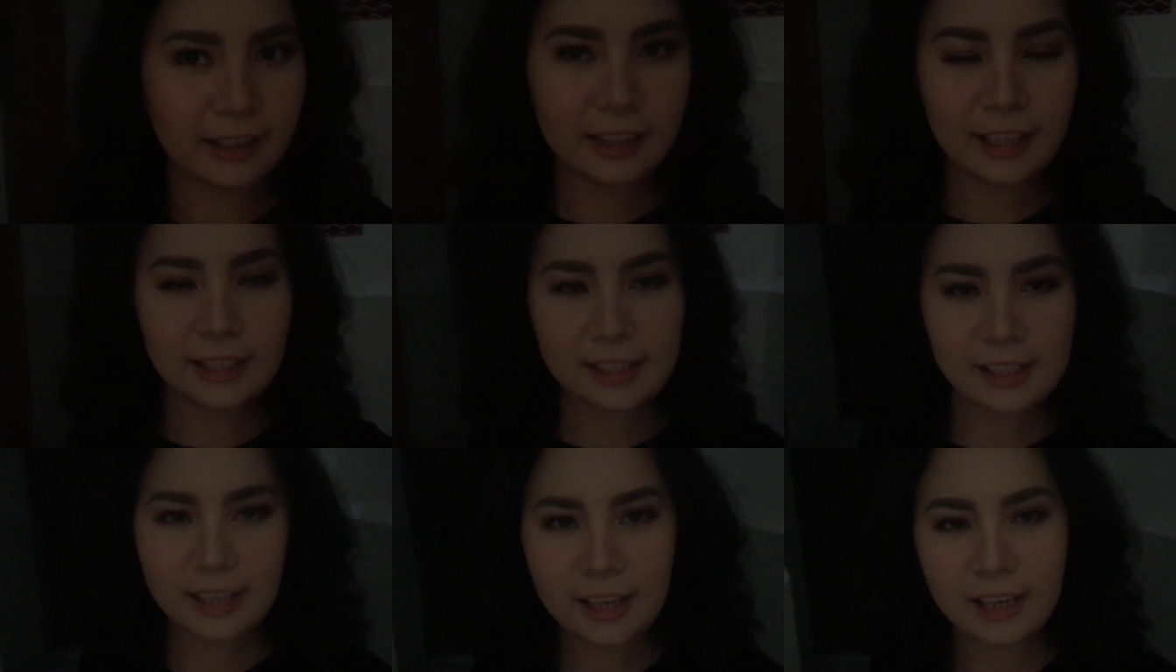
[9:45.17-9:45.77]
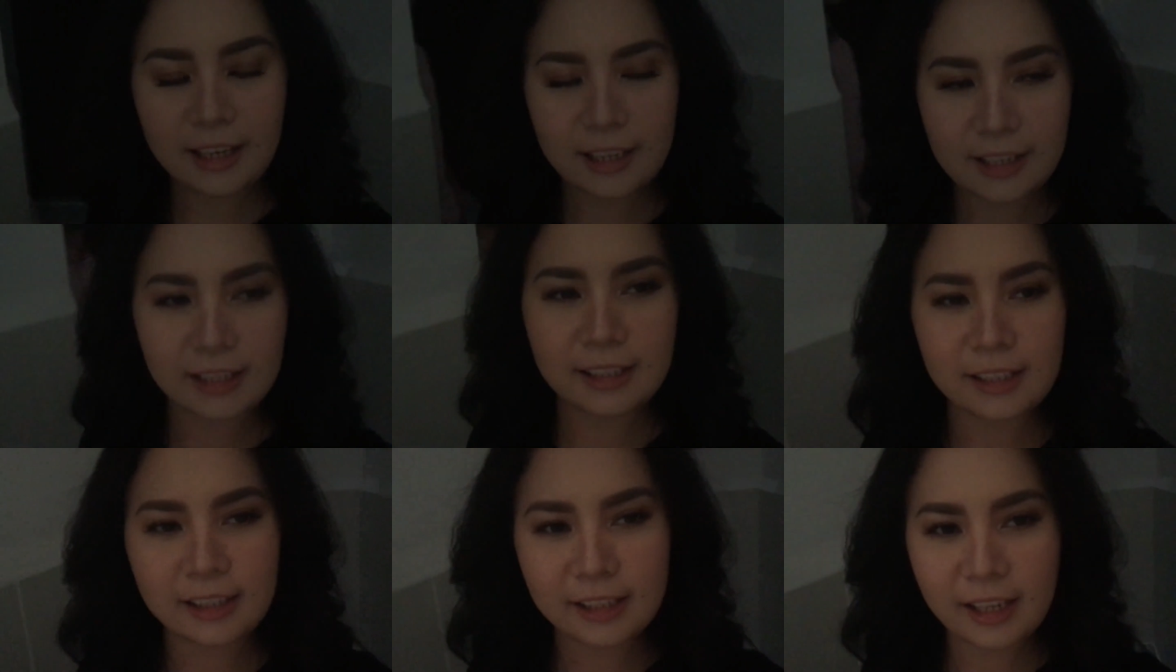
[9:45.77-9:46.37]
this
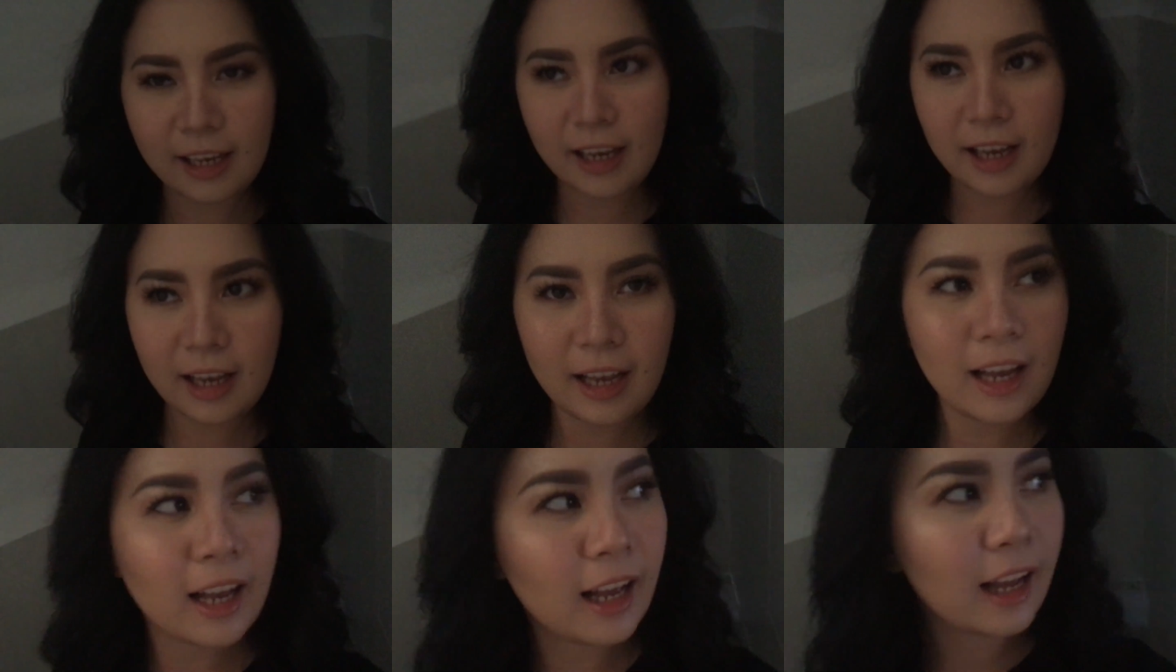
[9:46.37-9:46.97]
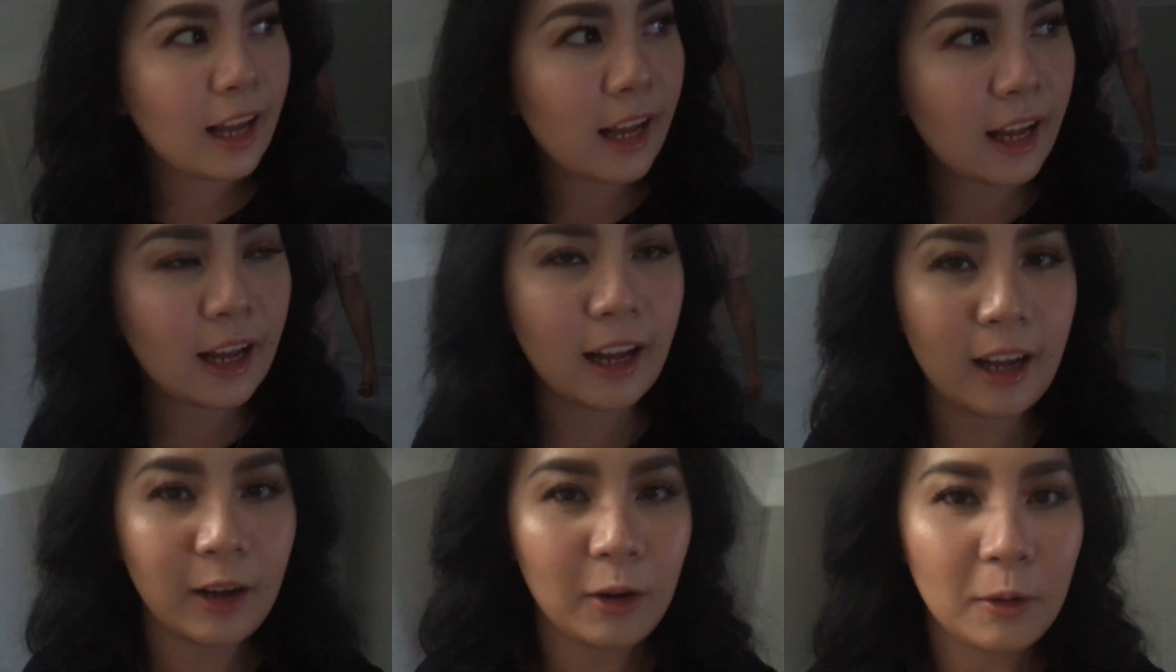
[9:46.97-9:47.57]
is
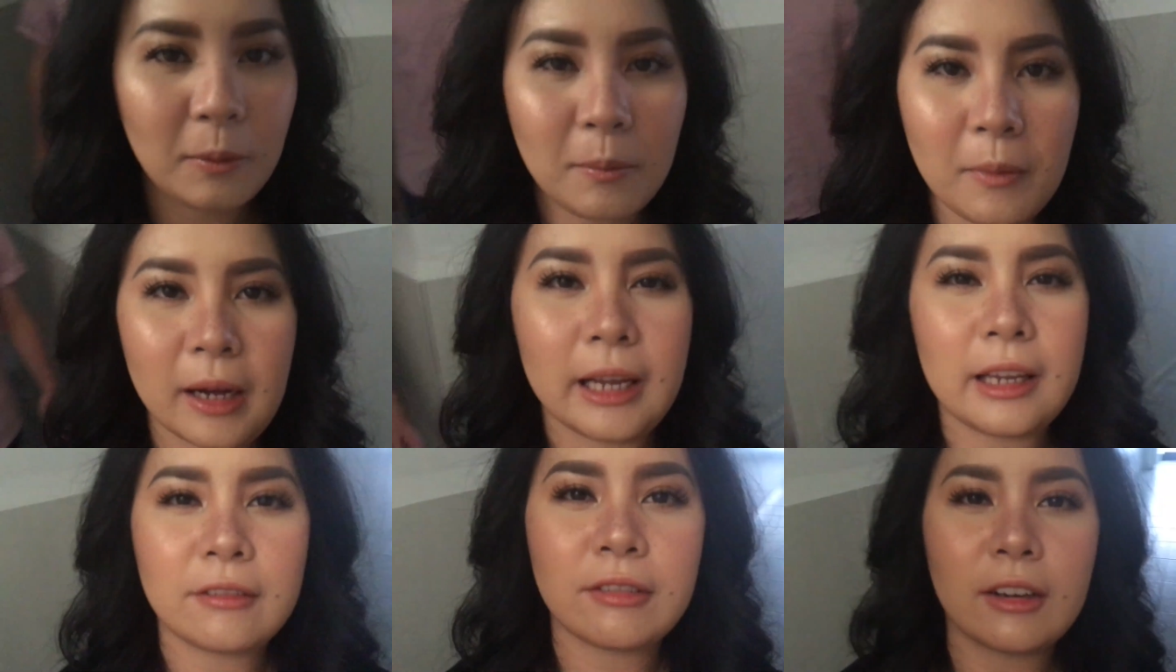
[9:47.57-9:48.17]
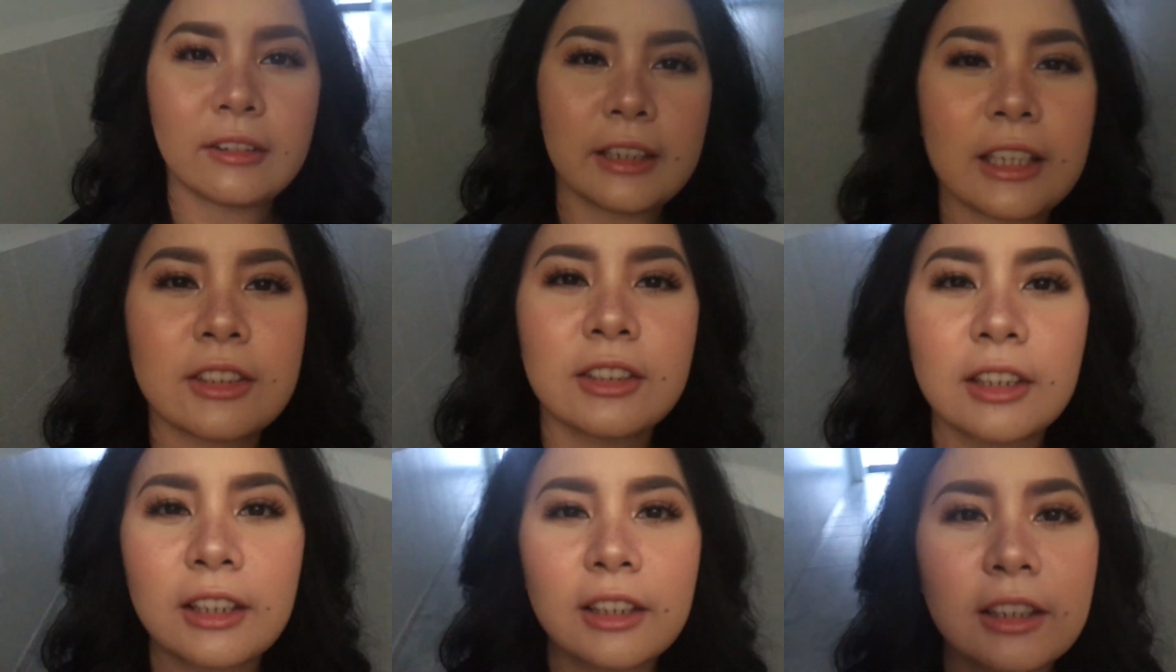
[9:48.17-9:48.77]
how my
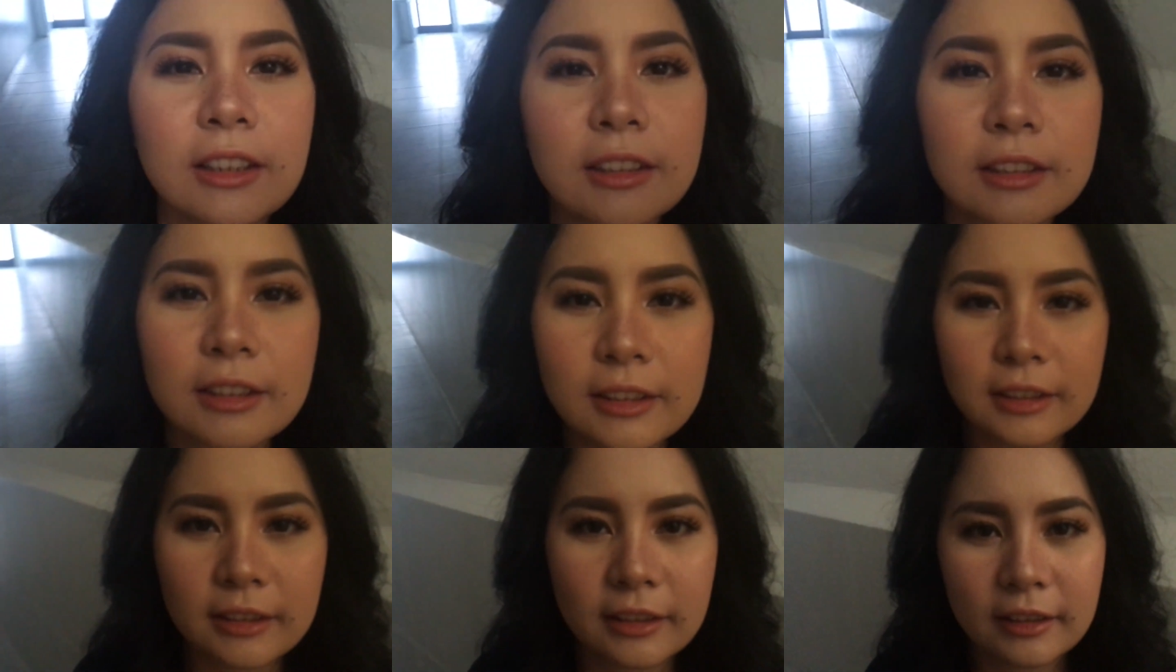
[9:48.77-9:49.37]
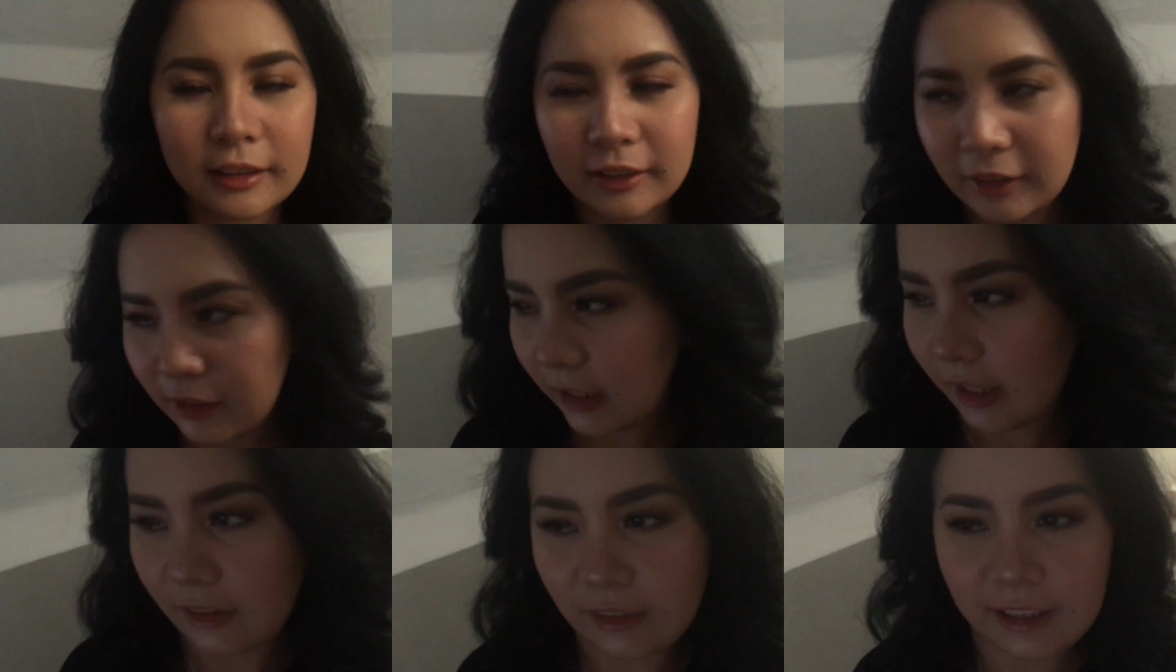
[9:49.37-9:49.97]
foundation looks. You
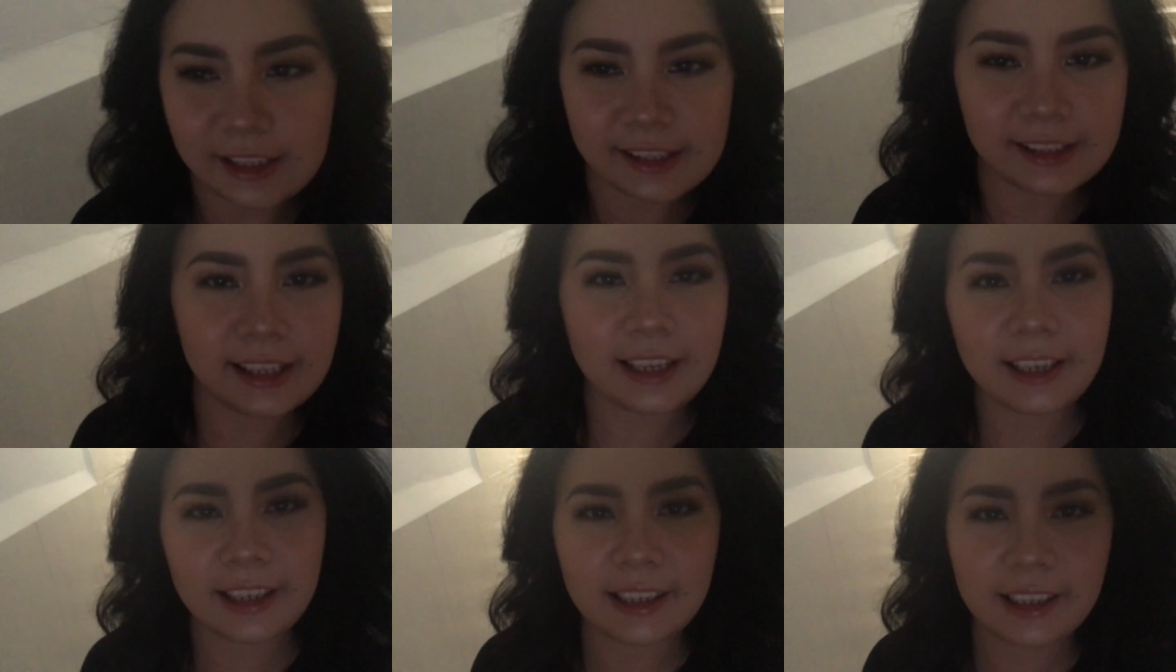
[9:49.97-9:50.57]
can't really see.